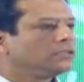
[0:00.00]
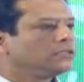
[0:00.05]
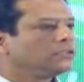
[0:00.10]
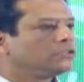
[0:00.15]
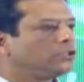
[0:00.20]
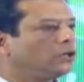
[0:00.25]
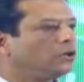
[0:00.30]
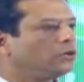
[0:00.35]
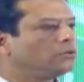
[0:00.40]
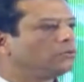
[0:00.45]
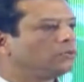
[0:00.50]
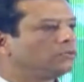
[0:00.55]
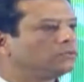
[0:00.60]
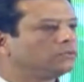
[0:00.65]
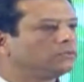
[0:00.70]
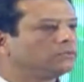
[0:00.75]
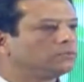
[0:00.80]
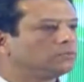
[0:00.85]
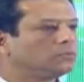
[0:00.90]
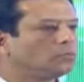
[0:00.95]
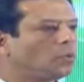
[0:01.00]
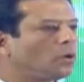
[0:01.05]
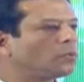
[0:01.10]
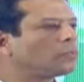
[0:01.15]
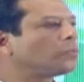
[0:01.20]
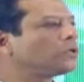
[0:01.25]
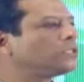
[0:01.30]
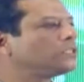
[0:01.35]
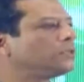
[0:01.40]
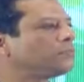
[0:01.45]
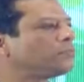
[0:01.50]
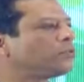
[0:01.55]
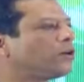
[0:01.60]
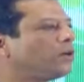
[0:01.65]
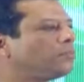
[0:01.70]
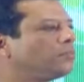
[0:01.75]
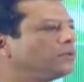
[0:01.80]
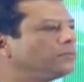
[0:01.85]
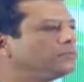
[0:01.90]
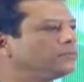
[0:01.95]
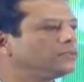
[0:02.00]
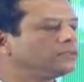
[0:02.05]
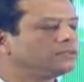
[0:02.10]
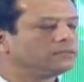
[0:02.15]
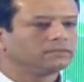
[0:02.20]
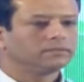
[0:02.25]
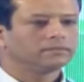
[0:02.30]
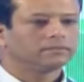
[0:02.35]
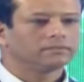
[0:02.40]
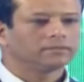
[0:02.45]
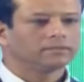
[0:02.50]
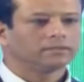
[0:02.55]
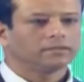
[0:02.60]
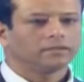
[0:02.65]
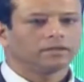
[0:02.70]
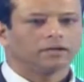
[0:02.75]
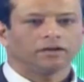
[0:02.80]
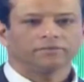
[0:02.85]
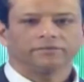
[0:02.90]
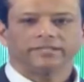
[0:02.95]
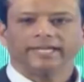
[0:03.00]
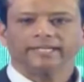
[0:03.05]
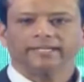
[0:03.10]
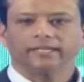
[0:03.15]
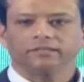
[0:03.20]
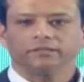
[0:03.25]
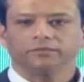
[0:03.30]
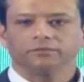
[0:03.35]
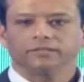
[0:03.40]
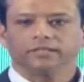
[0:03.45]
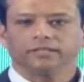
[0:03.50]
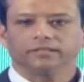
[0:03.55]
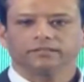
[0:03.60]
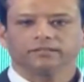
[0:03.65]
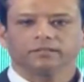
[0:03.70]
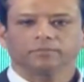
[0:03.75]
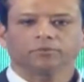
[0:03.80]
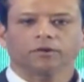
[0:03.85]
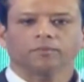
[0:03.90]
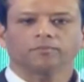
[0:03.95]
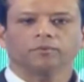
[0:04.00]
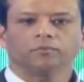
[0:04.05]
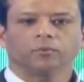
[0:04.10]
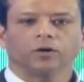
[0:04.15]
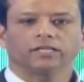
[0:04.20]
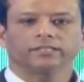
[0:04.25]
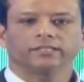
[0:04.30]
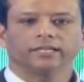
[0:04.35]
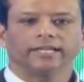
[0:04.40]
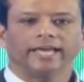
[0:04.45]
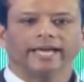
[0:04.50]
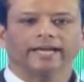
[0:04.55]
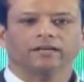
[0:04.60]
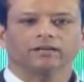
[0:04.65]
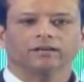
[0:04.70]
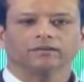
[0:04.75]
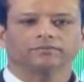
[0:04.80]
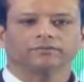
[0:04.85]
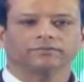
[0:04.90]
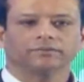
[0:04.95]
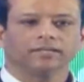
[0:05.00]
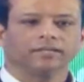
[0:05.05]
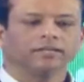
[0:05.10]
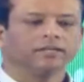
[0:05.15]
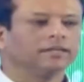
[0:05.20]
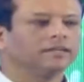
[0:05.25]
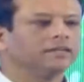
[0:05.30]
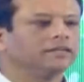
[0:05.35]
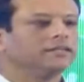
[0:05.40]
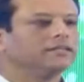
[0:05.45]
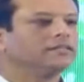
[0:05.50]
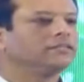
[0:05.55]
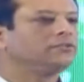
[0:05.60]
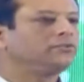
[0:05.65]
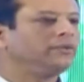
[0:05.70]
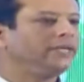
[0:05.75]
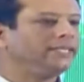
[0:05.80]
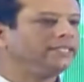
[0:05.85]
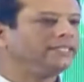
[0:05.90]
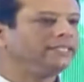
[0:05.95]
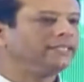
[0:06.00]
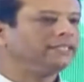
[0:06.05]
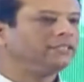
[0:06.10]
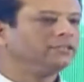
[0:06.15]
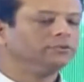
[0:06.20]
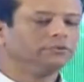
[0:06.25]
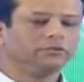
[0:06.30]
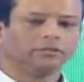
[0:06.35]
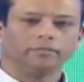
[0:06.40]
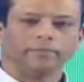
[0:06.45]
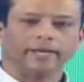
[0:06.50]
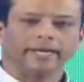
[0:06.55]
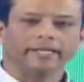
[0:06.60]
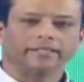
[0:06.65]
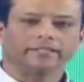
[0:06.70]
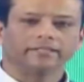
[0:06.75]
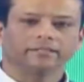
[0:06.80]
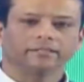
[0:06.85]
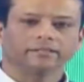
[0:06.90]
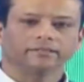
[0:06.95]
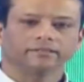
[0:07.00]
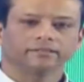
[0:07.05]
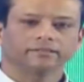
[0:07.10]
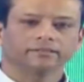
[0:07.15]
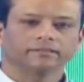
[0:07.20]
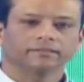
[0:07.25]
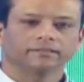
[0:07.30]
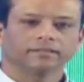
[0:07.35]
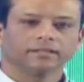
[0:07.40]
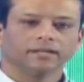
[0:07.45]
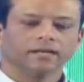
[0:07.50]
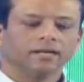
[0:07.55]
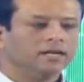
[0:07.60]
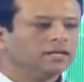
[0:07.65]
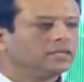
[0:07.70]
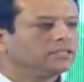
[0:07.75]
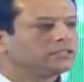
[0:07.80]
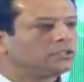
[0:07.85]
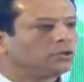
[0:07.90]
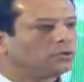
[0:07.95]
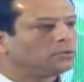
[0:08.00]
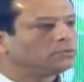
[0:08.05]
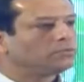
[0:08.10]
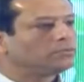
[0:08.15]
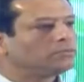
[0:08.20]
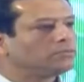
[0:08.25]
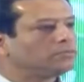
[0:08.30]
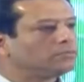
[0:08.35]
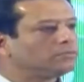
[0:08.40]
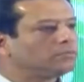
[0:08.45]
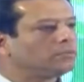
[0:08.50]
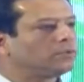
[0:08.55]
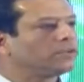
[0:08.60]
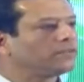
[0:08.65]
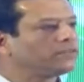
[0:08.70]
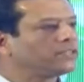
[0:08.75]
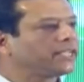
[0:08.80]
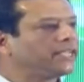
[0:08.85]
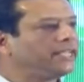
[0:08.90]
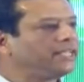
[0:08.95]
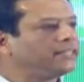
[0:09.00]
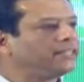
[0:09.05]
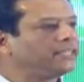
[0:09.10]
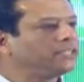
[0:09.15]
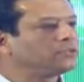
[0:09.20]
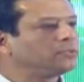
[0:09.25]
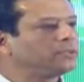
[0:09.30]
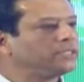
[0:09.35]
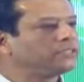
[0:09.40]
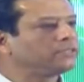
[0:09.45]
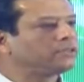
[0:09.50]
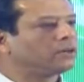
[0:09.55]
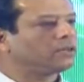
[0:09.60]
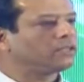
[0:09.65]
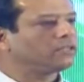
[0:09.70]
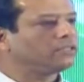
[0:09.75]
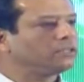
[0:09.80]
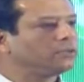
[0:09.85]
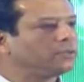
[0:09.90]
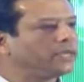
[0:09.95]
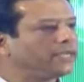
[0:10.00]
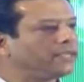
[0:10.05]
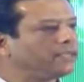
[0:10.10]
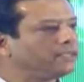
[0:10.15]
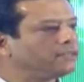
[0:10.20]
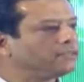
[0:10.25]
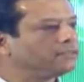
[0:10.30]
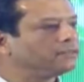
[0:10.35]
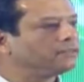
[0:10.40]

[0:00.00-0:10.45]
So, what was the problem of data usage? The problem was a lack of 3G user base. So, one of the key things we started doing